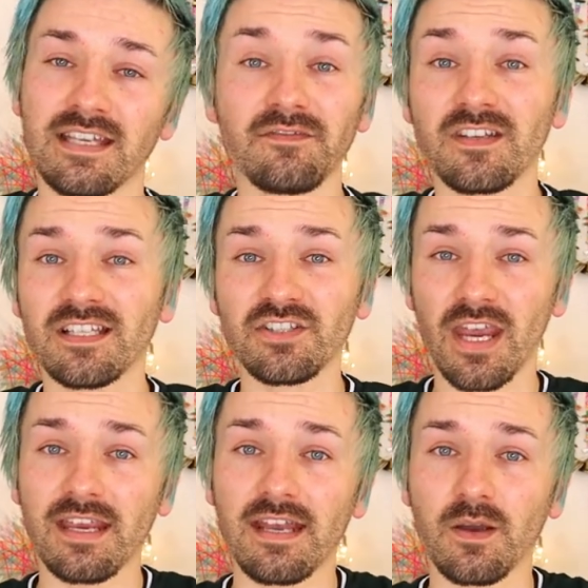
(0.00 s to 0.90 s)
definitely
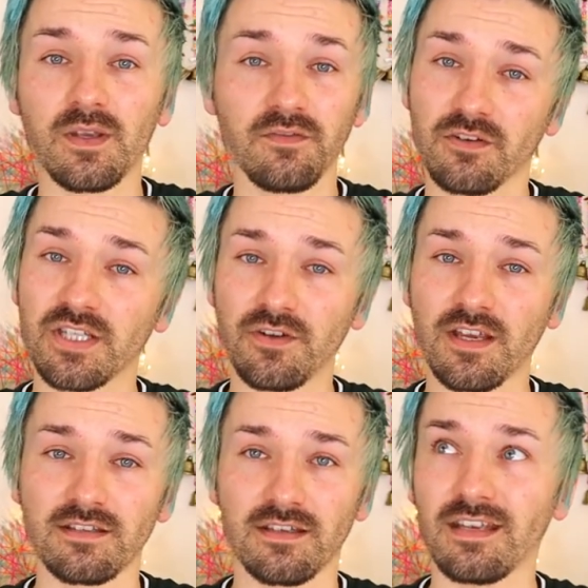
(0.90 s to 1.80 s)
check it out if you're
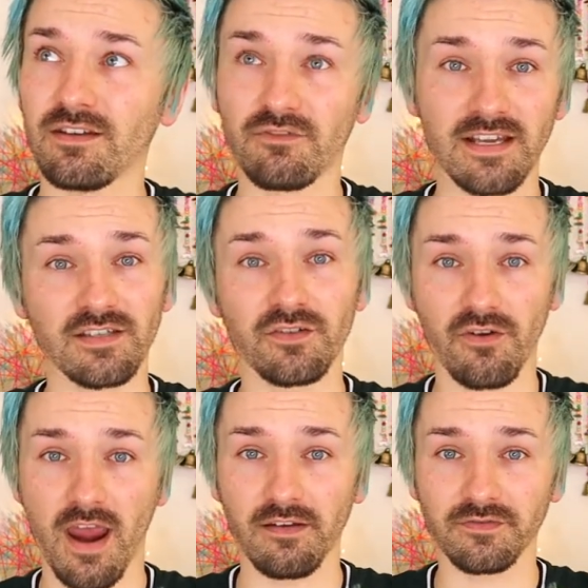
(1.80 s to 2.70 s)
interested in resin
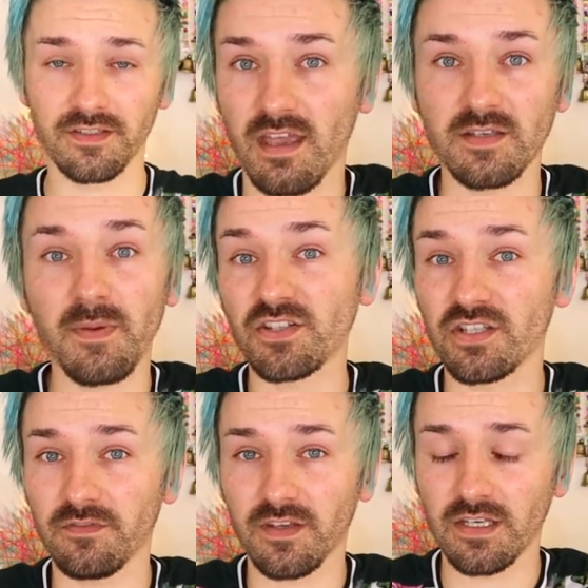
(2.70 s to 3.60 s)
craft,
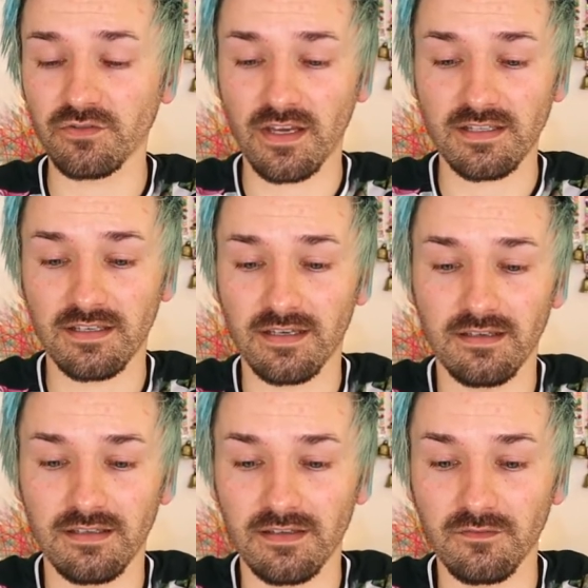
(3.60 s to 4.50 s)
especially if you're interested
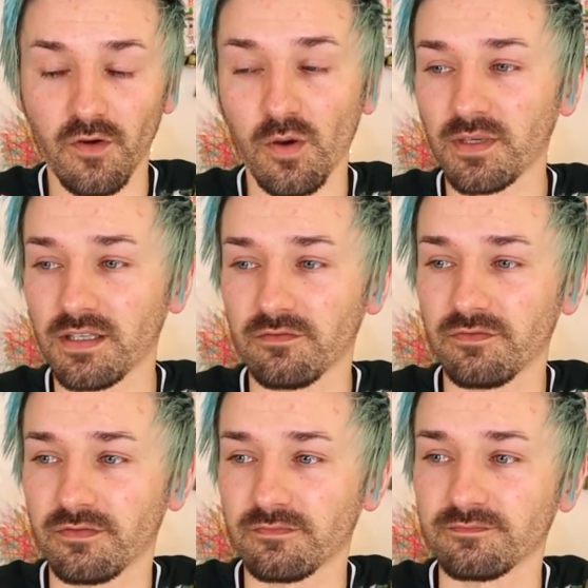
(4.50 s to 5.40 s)
in
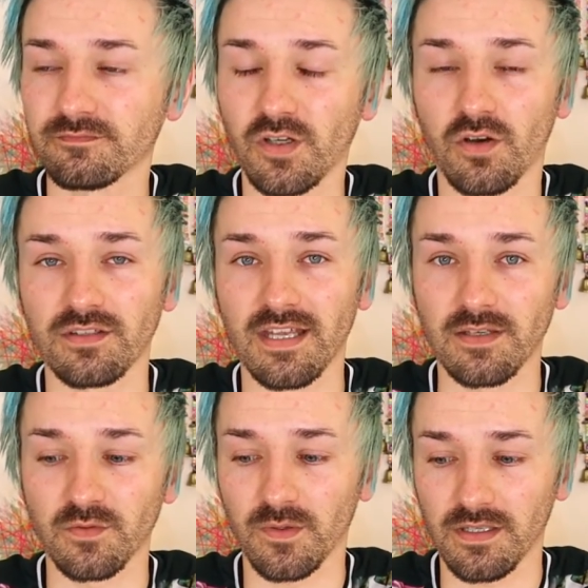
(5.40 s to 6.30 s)
informative
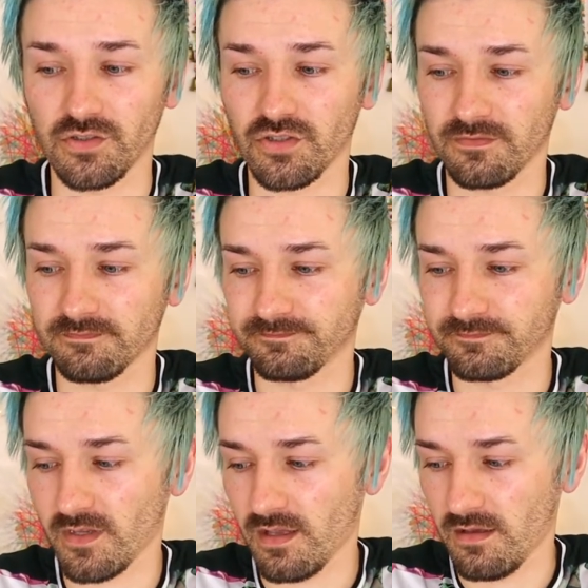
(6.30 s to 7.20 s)
content, which
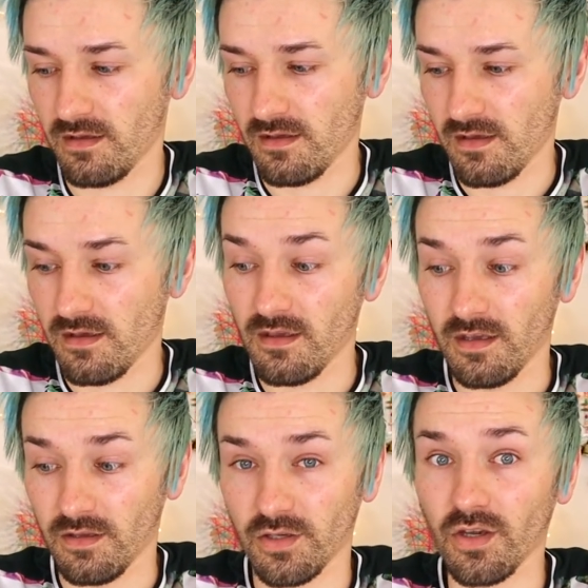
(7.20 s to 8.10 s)

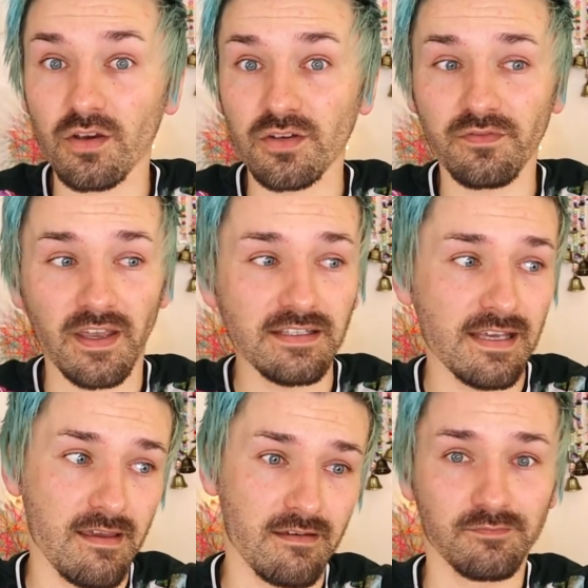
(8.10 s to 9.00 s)
you're not going to find
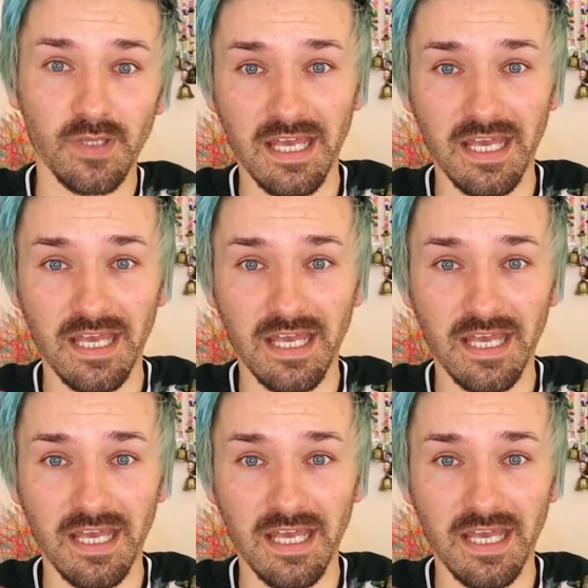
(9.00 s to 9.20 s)
here.